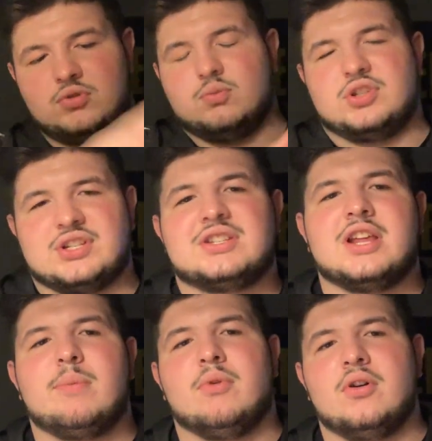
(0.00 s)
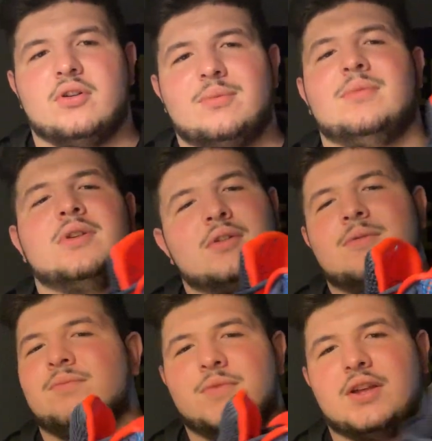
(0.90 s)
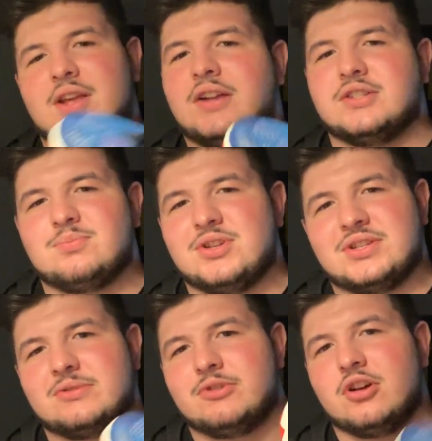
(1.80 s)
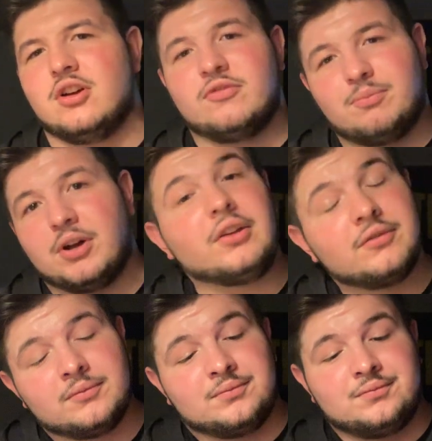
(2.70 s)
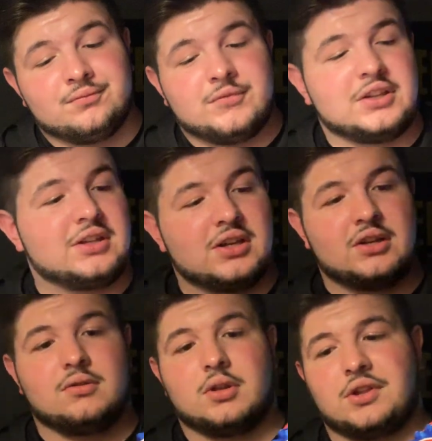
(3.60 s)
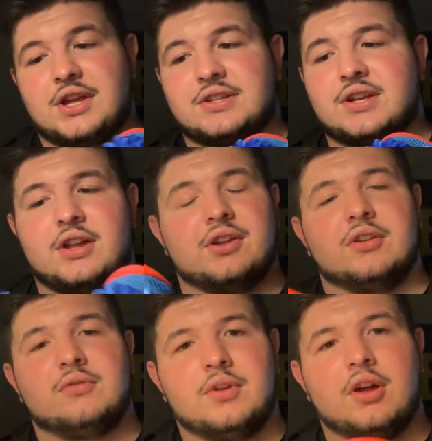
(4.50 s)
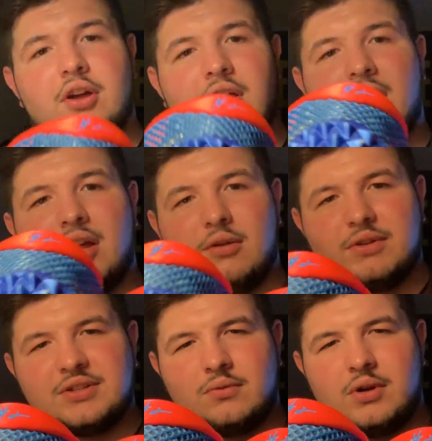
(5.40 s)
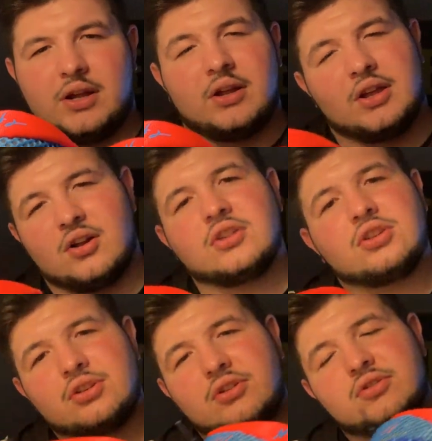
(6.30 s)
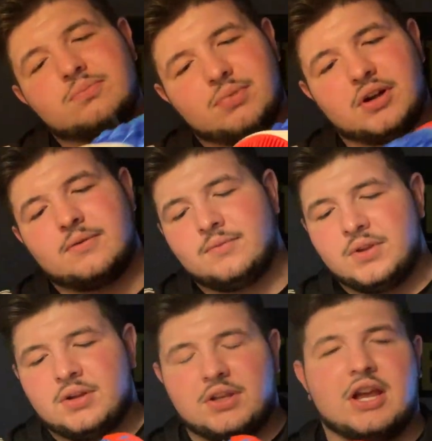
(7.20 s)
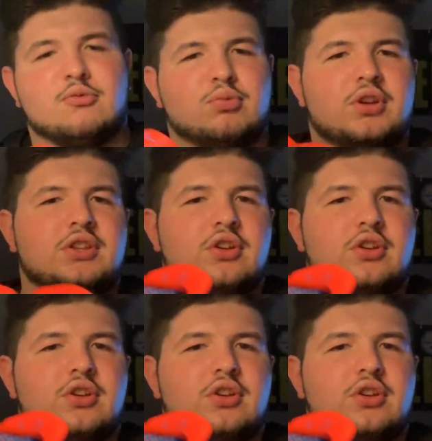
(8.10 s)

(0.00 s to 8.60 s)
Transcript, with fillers: would just step on them, and that just pisses me off, but they did it, and that's kind of a reason why, and also use, but yeah, pretty